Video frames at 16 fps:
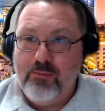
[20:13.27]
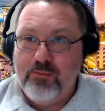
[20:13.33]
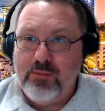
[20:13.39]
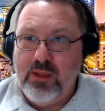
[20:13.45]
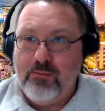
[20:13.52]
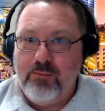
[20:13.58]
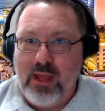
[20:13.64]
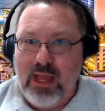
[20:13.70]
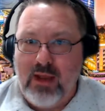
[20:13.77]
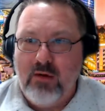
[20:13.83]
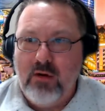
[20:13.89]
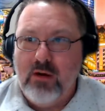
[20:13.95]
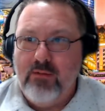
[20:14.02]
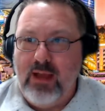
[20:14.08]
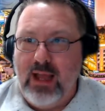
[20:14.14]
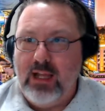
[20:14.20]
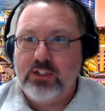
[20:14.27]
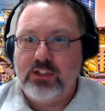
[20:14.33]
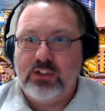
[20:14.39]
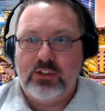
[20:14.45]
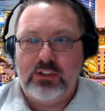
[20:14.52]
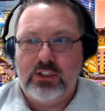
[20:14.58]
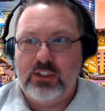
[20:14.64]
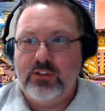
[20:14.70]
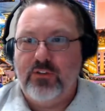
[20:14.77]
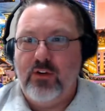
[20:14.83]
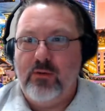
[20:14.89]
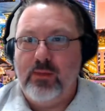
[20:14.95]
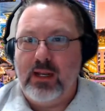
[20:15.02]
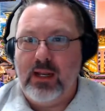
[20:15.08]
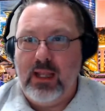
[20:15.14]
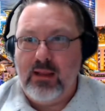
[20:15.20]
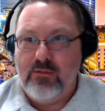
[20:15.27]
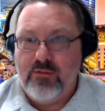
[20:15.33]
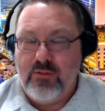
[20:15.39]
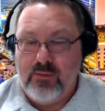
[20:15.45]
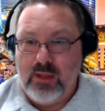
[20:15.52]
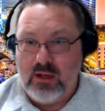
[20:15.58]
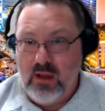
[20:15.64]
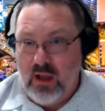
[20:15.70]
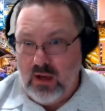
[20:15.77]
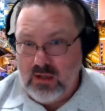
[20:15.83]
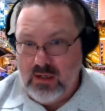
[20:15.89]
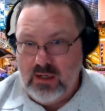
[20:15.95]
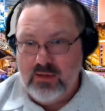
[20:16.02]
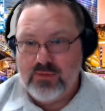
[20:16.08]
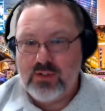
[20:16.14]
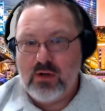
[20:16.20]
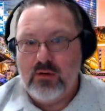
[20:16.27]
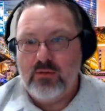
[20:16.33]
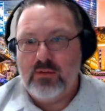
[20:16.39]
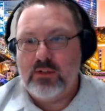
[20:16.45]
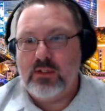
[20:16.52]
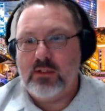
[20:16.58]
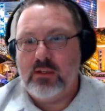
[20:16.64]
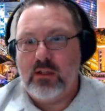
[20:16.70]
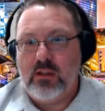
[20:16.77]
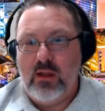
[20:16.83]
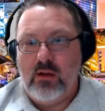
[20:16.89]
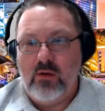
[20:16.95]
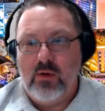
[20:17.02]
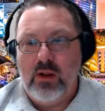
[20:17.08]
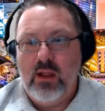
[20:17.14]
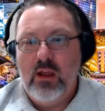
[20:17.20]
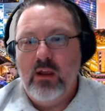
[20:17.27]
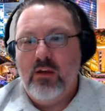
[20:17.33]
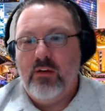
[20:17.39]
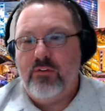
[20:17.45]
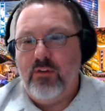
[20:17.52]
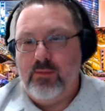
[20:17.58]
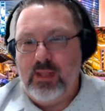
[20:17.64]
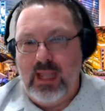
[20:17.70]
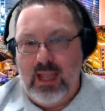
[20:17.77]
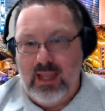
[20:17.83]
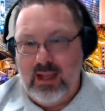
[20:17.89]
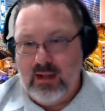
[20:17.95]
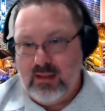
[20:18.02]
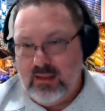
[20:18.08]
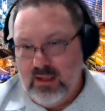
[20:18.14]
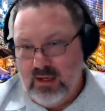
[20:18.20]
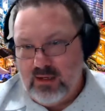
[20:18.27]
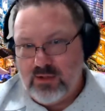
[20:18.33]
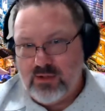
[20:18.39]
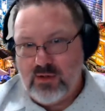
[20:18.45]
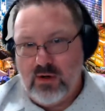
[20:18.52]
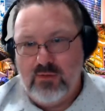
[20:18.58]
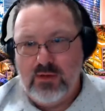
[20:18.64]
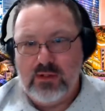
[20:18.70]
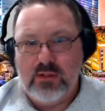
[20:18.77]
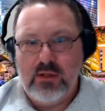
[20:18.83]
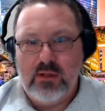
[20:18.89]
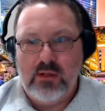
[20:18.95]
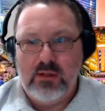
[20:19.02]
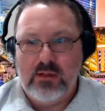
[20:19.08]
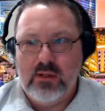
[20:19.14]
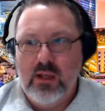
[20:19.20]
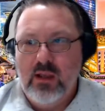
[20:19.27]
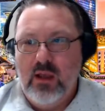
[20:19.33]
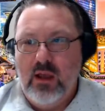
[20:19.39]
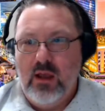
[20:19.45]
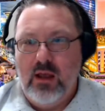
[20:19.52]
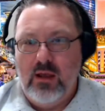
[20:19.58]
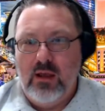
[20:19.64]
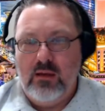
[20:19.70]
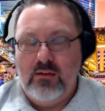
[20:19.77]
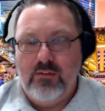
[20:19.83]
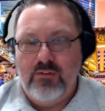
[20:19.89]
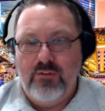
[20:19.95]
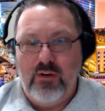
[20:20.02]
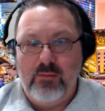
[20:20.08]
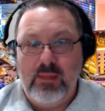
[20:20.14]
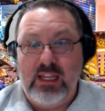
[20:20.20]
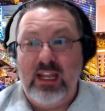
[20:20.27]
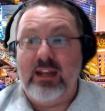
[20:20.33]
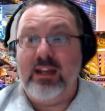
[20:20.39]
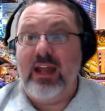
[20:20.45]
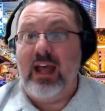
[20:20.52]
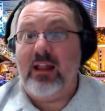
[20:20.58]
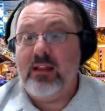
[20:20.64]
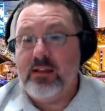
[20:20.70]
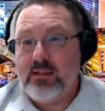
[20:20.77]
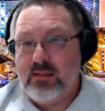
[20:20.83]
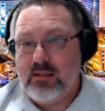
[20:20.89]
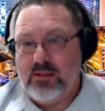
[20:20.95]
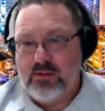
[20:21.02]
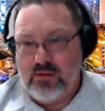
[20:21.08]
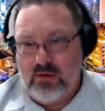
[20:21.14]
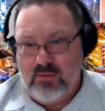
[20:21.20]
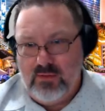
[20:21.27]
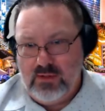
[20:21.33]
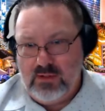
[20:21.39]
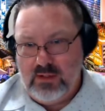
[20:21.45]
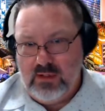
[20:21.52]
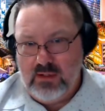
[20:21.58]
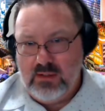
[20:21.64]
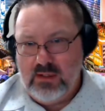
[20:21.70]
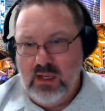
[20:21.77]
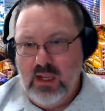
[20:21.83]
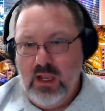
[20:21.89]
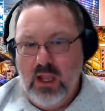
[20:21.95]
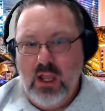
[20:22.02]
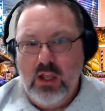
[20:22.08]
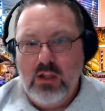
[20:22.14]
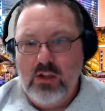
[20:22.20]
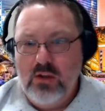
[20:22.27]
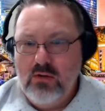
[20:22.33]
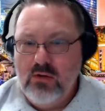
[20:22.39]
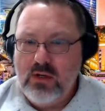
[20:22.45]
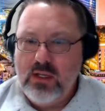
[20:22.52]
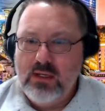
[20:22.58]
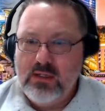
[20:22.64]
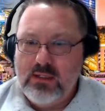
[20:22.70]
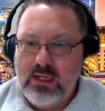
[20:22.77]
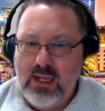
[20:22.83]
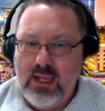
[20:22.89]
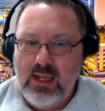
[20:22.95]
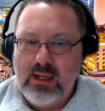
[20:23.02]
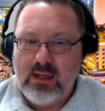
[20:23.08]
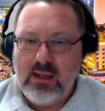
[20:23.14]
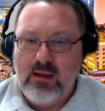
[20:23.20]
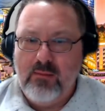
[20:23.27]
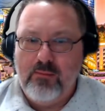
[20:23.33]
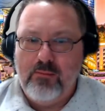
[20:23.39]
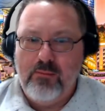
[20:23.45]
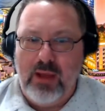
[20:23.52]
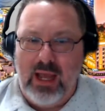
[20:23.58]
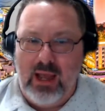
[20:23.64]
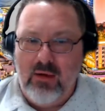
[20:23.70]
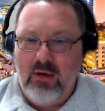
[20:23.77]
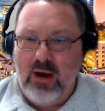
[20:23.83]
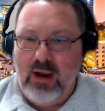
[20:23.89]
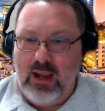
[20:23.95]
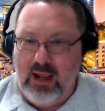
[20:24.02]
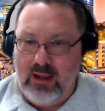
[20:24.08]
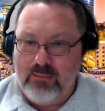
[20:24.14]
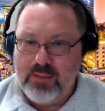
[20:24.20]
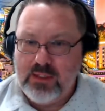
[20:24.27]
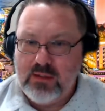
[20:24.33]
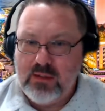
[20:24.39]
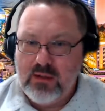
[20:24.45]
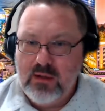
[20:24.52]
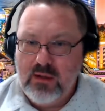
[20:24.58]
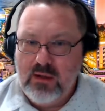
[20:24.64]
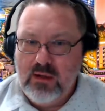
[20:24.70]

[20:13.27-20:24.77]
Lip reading: The power of Azure just from the cognitive services alone, from the analytics services, from the analysis services, you can take Power Apps